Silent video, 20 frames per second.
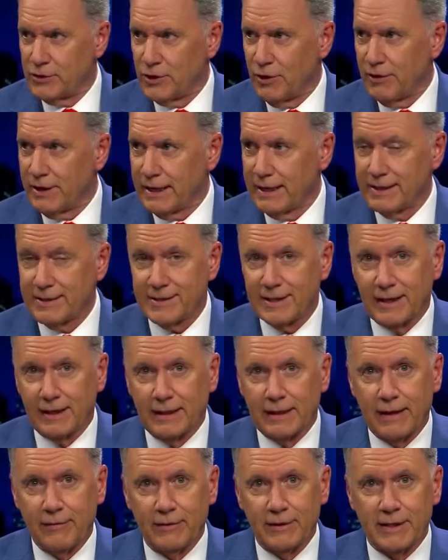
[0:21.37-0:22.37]
joining us at
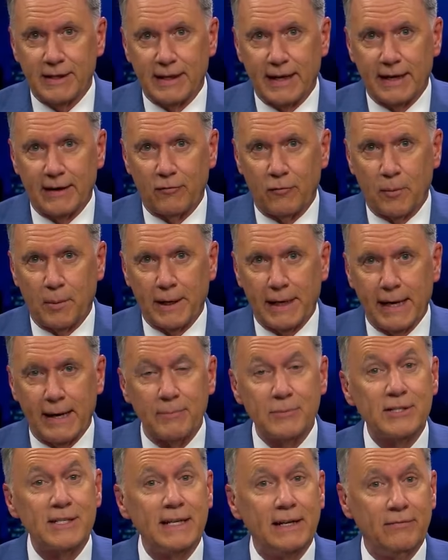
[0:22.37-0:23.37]
eleven tonight, everybody.
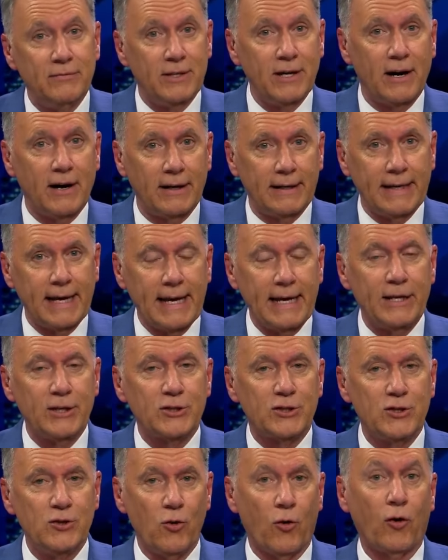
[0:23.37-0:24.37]
I'm Steve Dunn. It
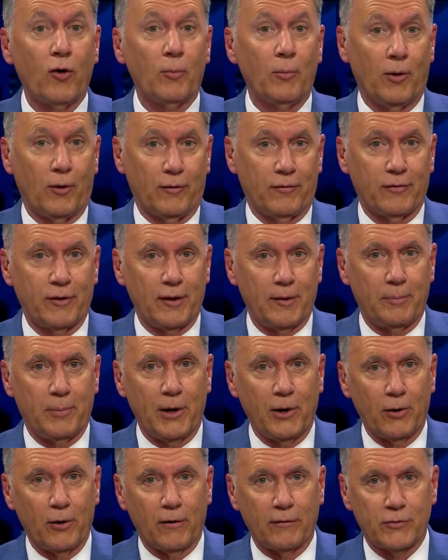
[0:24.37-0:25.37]
is normal for the
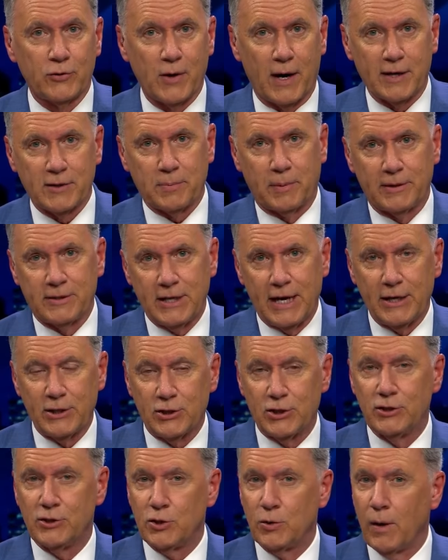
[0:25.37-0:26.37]
Bureau of
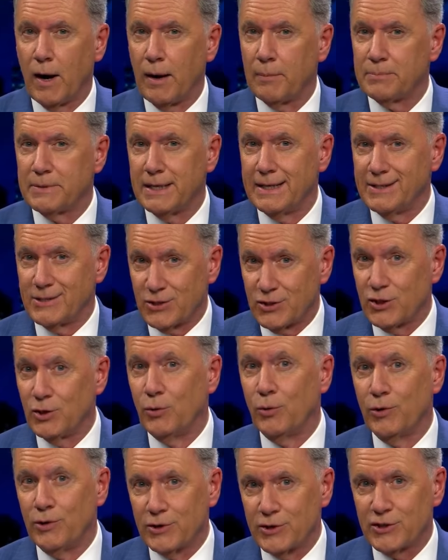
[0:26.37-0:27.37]
Transportation to update
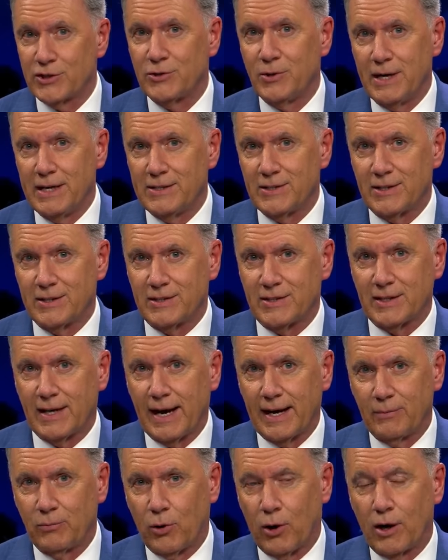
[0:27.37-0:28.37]
sewers, streets, and
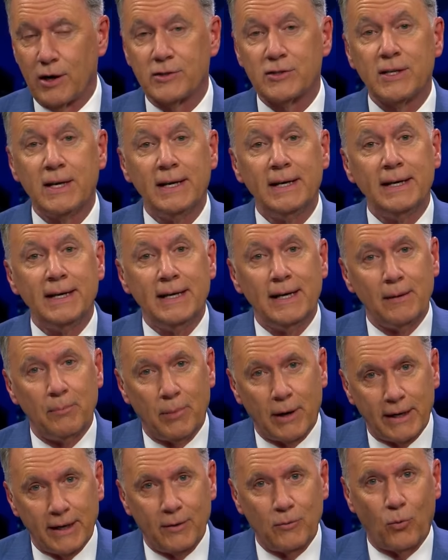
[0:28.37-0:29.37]
sidewalks.
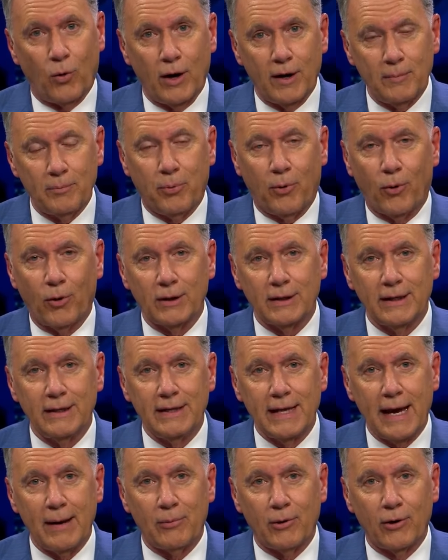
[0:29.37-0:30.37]
But in one Portland
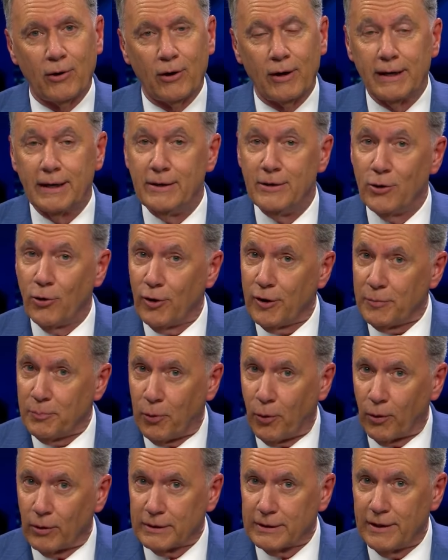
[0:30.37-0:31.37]
neighborhood in North
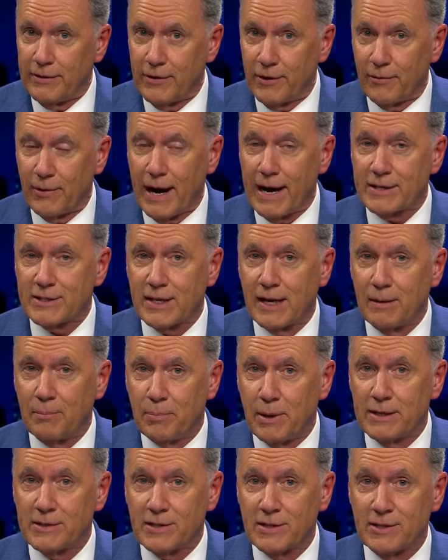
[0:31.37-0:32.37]
Portland, they're asking
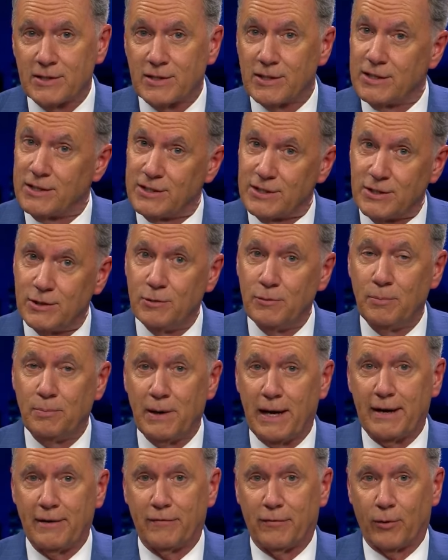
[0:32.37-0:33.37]
businesses to
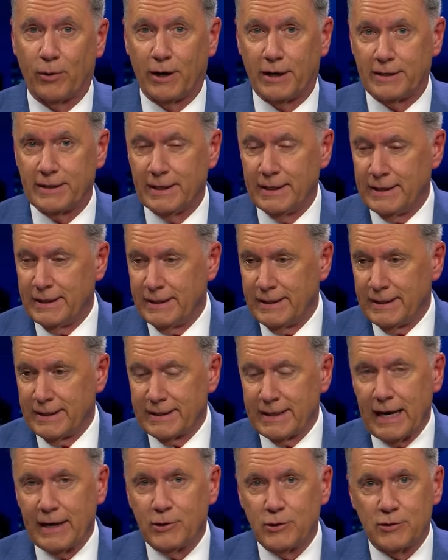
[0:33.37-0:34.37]
pay for it.
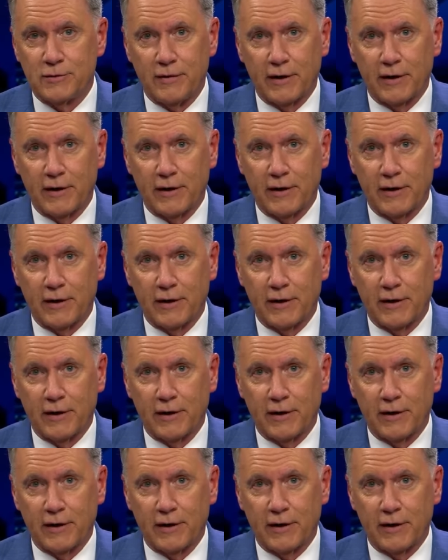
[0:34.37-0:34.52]
K two's